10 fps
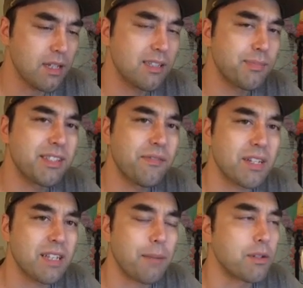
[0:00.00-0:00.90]

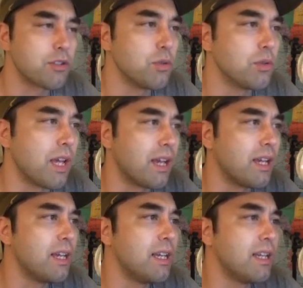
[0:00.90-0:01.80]
specific type of tool that
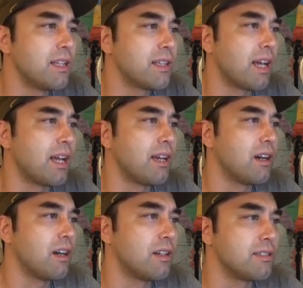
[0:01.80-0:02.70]
that
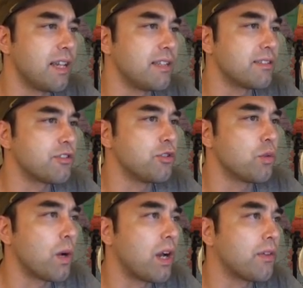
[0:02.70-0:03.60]
uh, dates to
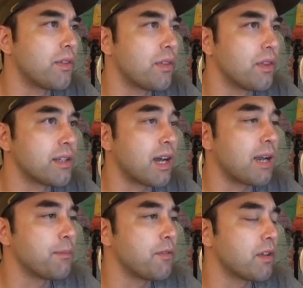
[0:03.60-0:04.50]
around the
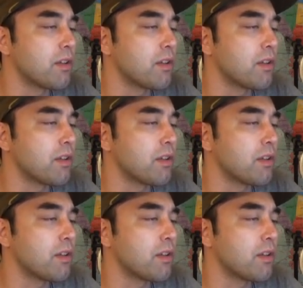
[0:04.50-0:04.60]
time of the